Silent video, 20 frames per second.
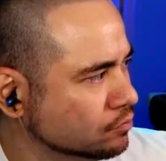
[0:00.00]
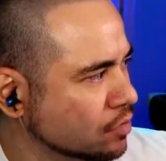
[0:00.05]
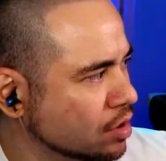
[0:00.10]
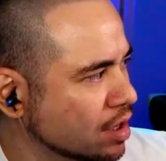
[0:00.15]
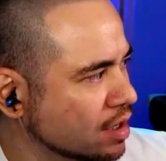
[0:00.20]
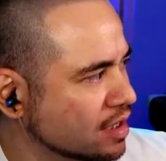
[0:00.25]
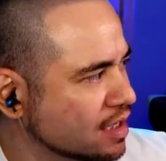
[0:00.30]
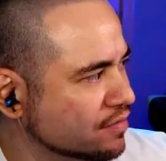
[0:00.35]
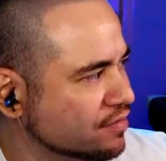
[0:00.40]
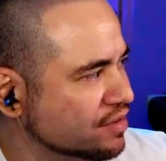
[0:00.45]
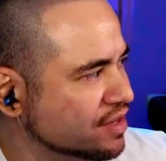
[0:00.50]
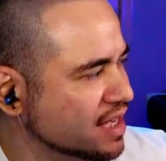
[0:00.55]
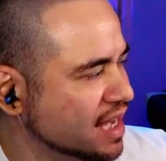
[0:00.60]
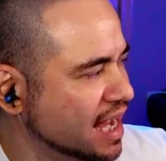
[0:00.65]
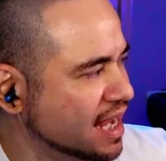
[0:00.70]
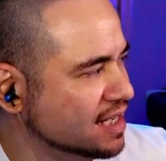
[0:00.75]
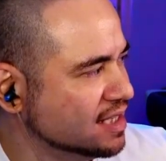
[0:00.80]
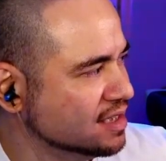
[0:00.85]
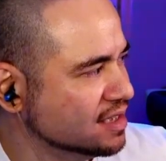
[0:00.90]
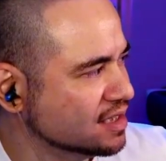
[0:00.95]
Leaving the
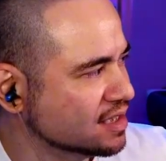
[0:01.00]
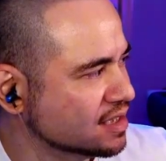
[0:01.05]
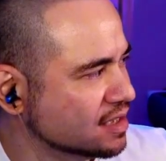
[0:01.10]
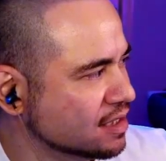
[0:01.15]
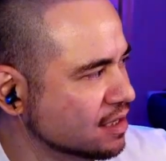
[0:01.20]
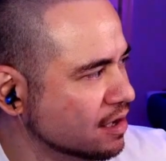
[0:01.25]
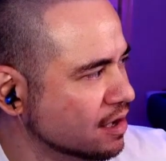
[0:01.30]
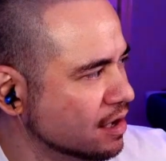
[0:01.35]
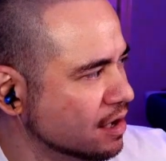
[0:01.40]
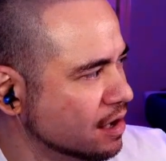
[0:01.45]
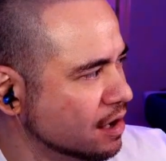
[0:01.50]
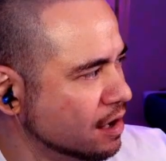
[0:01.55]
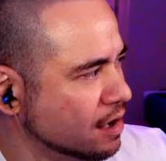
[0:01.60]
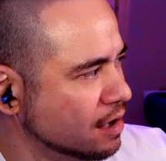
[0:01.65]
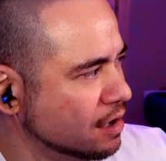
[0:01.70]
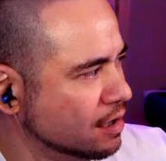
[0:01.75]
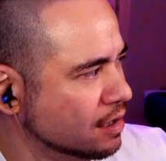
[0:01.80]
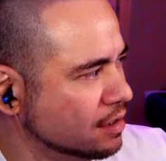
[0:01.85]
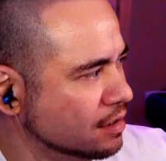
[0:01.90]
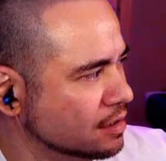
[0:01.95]
ends
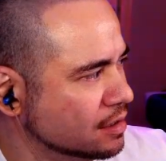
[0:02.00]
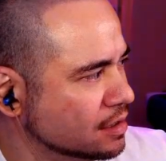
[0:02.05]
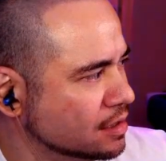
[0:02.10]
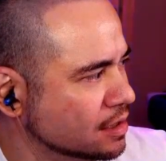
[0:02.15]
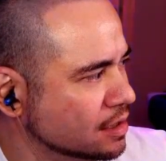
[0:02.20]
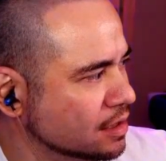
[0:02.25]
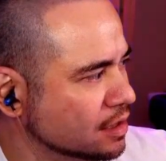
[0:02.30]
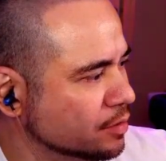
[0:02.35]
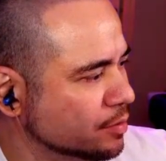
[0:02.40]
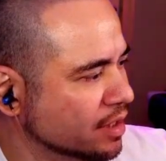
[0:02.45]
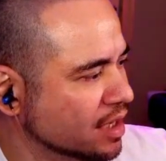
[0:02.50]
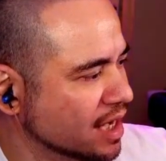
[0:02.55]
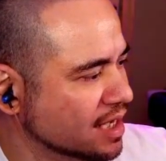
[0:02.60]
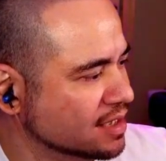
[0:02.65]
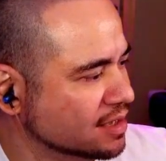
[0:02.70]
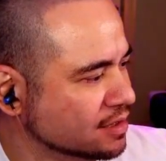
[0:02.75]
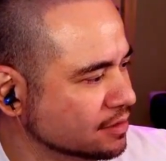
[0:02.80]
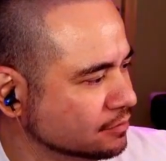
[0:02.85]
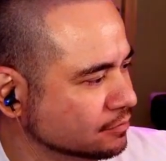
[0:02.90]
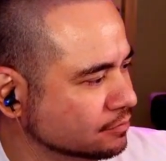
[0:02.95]
a little bit lighter.